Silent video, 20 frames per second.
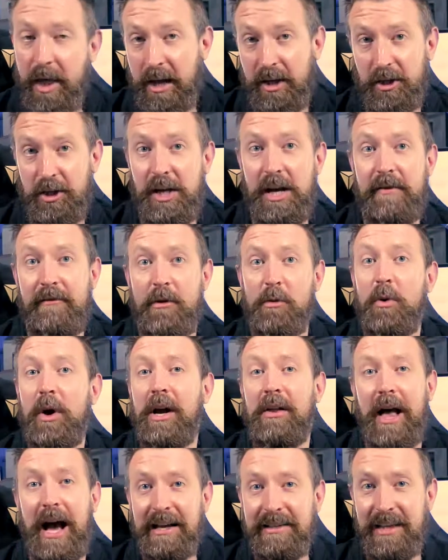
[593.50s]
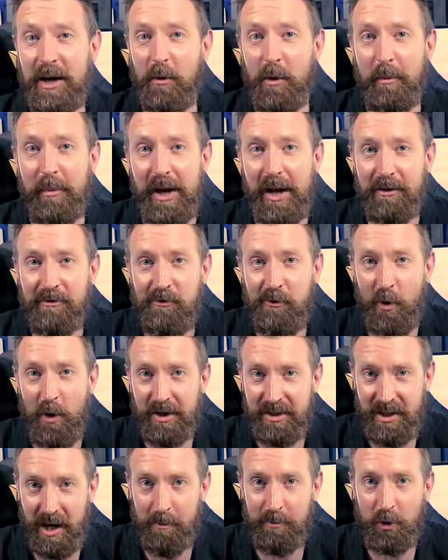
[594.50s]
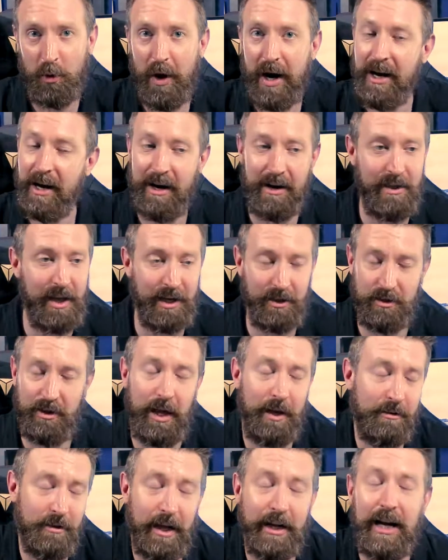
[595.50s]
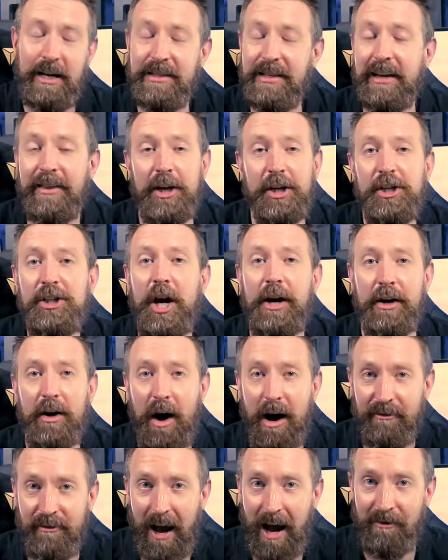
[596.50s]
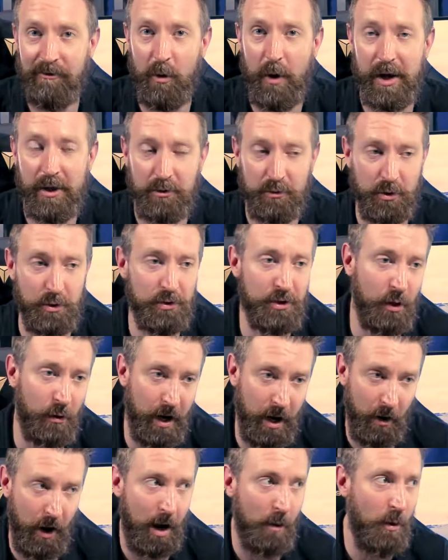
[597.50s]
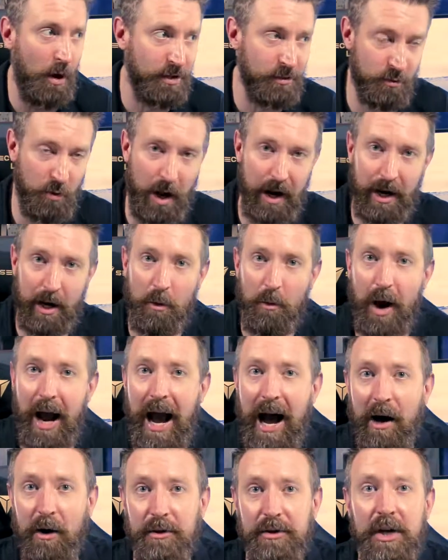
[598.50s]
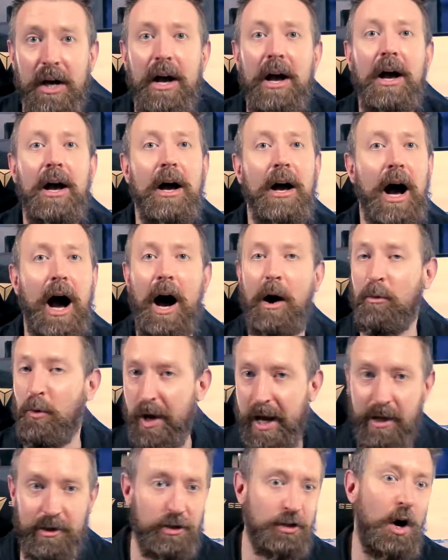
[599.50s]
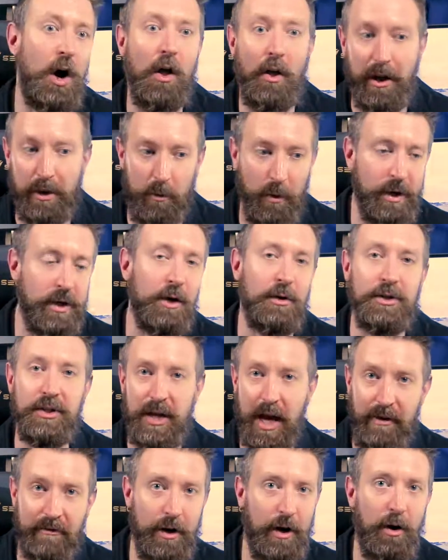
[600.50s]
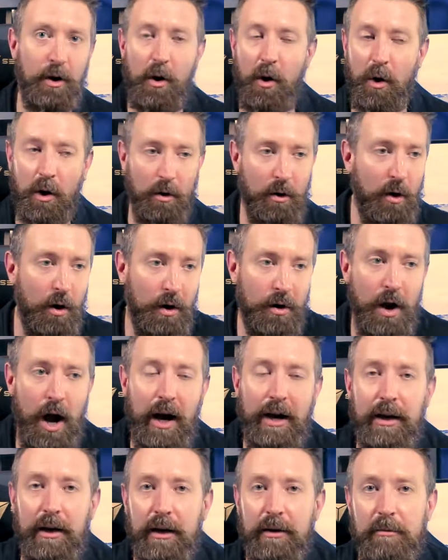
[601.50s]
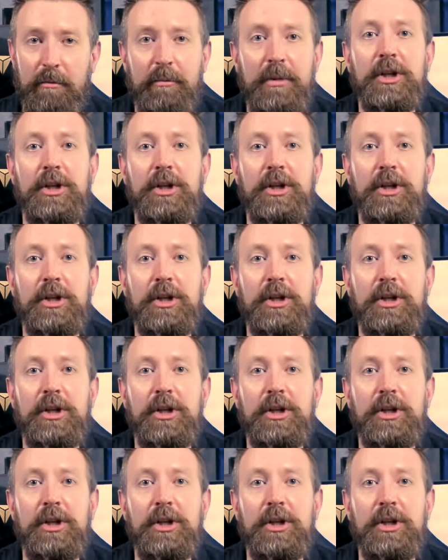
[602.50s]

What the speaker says: just didn't even realize they were being force upgraded, and they like I said, they shut it off halfway through. So here I was running around reinstalling Windows 7 or knocking